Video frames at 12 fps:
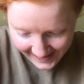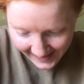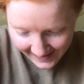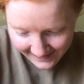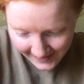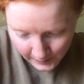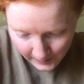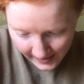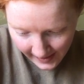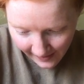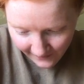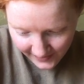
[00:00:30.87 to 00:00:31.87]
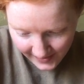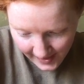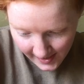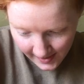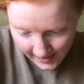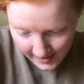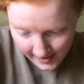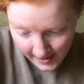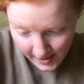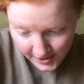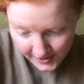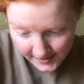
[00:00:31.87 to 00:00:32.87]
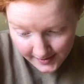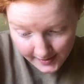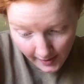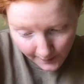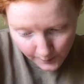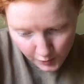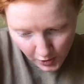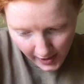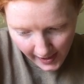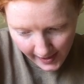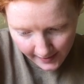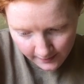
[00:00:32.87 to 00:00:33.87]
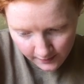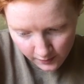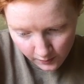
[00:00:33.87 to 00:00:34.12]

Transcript: And then we have the subtrahend,